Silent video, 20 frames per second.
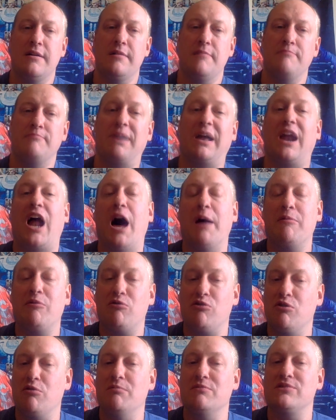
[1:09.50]
But hobby
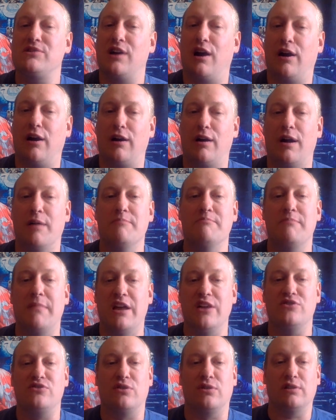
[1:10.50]
rooms are a
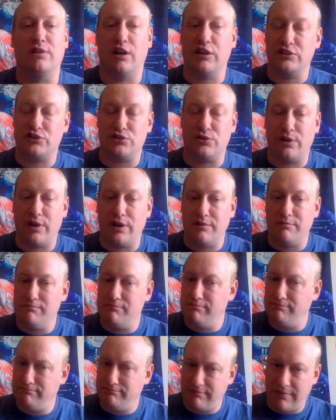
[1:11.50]
major luxury.
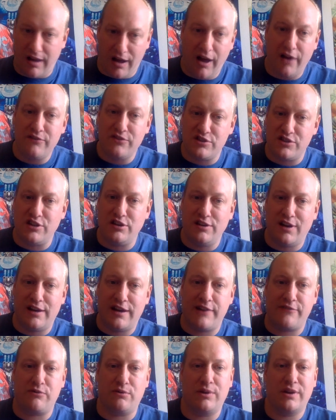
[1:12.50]
Obviously, not
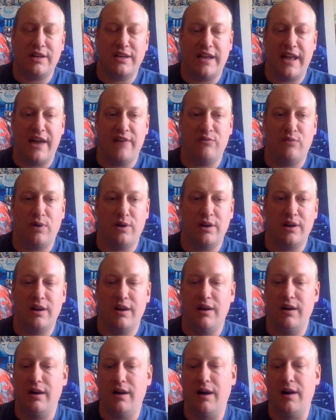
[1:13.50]
everyone can have one,
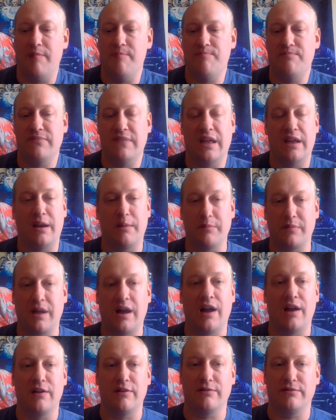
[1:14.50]
and I'm
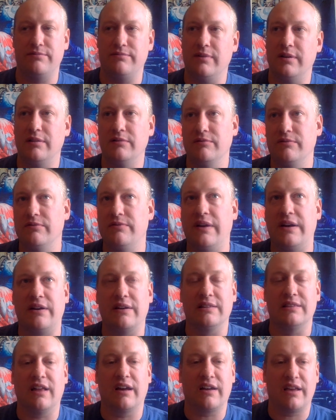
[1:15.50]
kind of
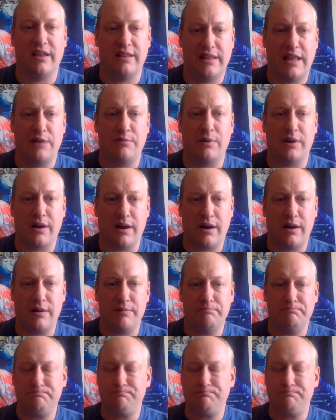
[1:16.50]
very lucky in that regard.